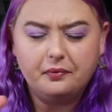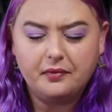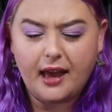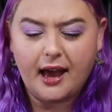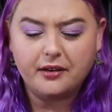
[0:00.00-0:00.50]

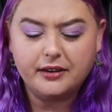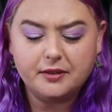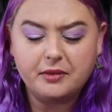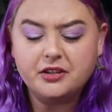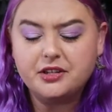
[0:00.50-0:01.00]
the outer
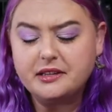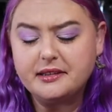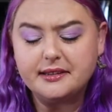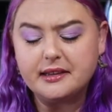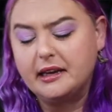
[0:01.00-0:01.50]

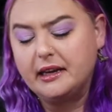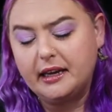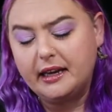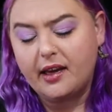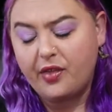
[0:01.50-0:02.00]
dimensions
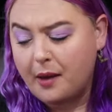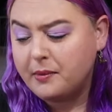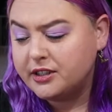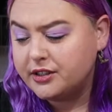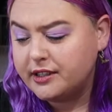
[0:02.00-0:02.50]
are that much